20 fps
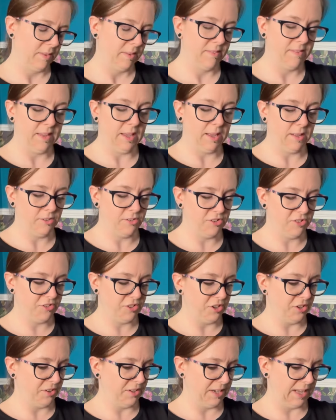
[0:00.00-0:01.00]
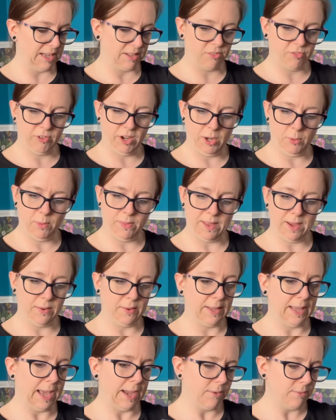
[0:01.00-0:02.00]
yeah, I'll just do the next row without
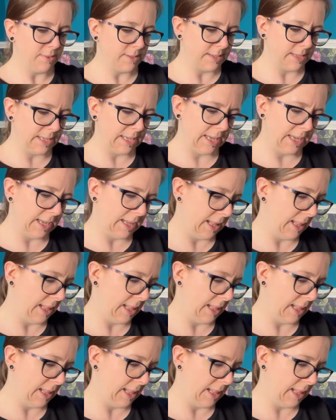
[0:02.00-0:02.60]
counting it,